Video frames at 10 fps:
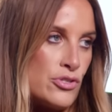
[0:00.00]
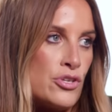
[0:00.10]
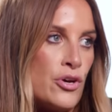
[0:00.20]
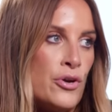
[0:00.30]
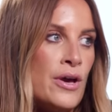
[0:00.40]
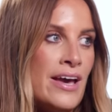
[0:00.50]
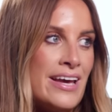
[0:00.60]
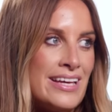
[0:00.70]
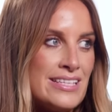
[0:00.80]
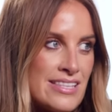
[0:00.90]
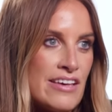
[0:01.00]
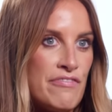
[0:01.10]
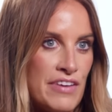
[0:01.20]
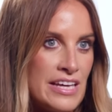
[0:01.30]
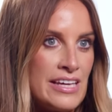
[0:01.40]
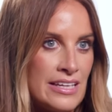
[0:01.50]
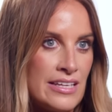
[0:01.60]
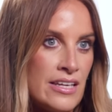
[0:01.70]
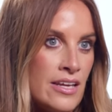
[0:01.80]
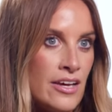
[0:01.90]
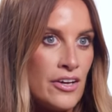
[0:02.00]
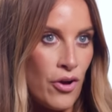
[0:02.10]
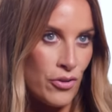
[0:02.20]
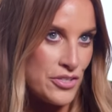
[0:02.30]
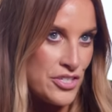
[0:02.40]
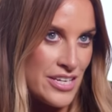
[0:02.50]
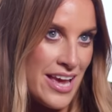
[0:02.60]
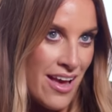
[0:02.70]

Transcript: So is there vegan collagen